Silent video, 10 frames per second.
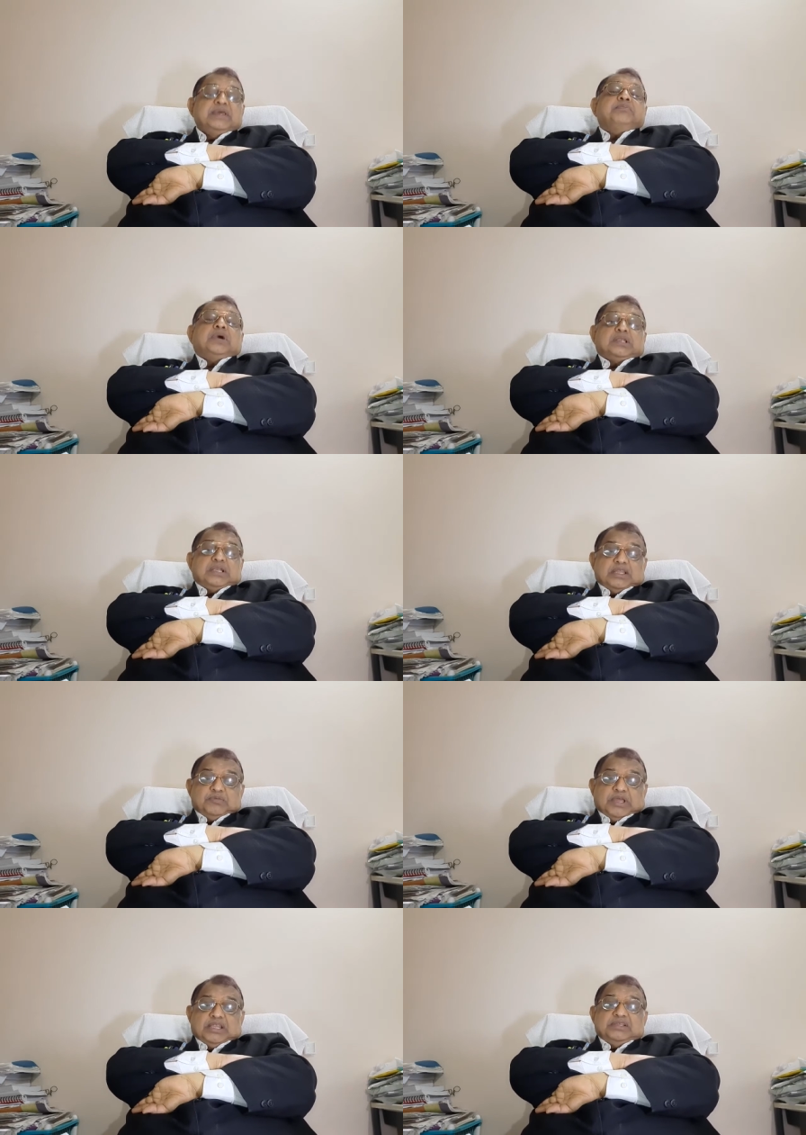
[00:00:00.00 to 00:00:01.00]

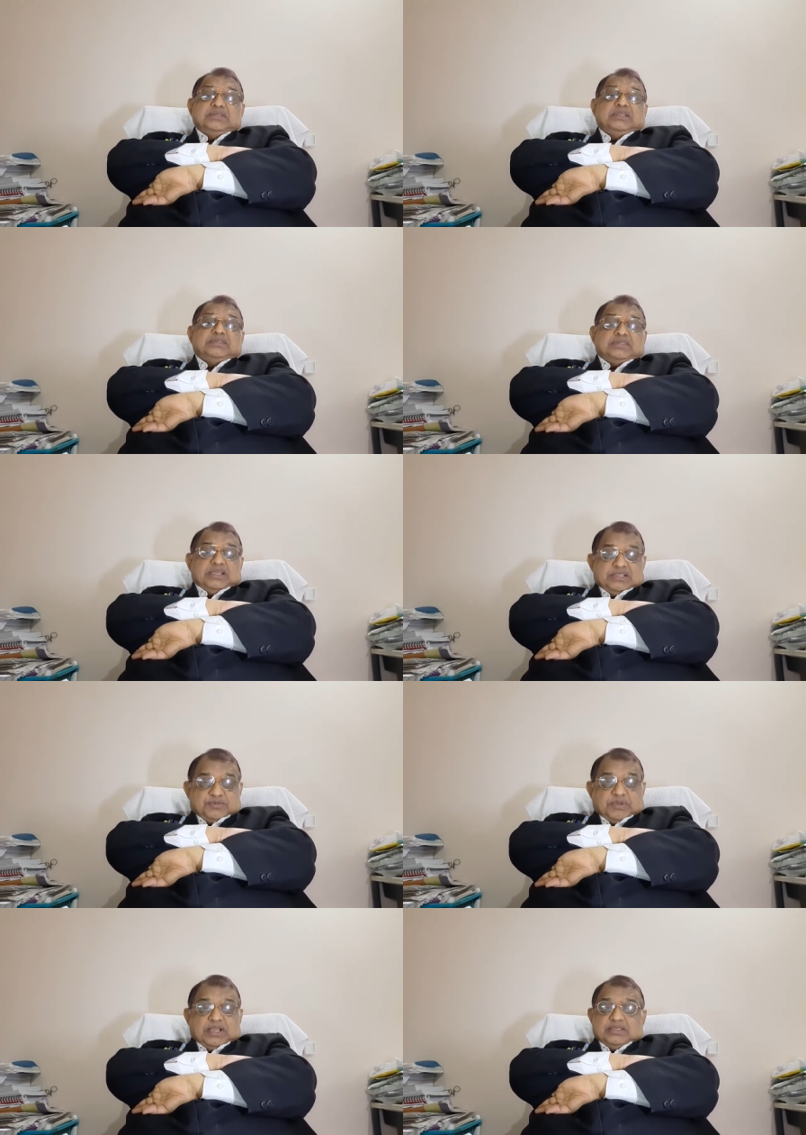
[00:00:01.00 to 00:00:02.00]
marketing manager,
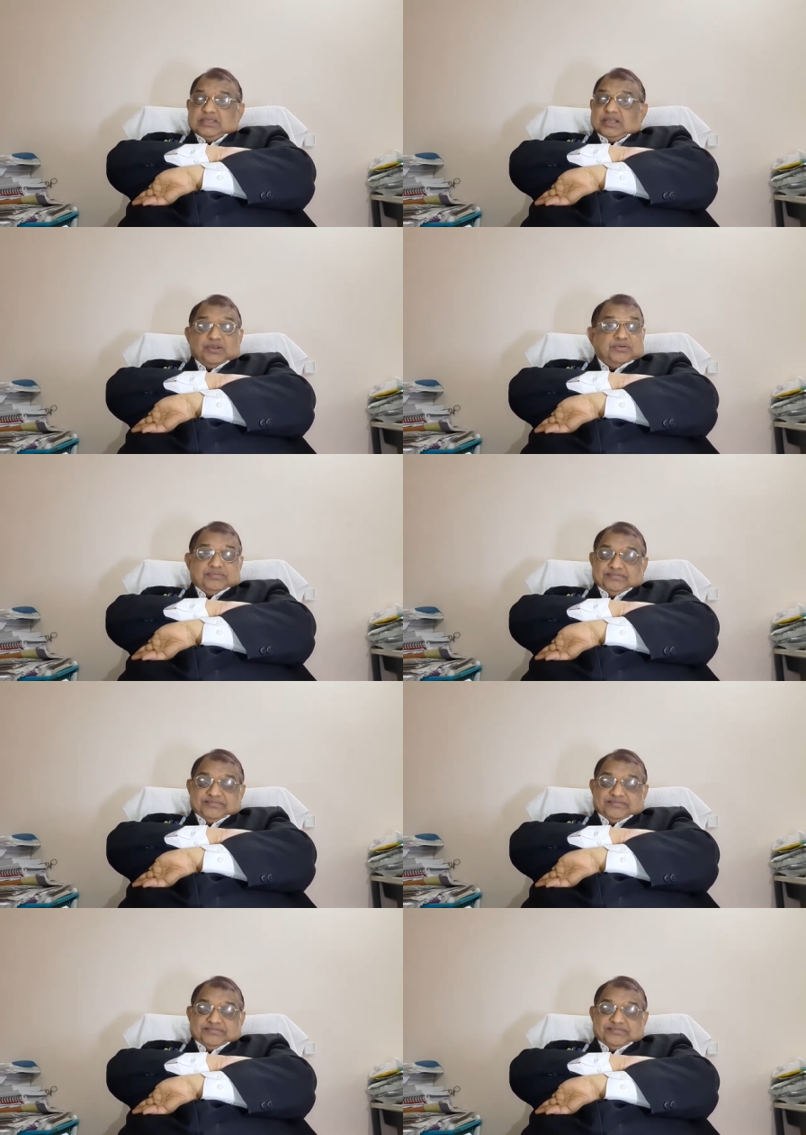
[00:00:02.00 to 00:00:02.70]
sales manager, no.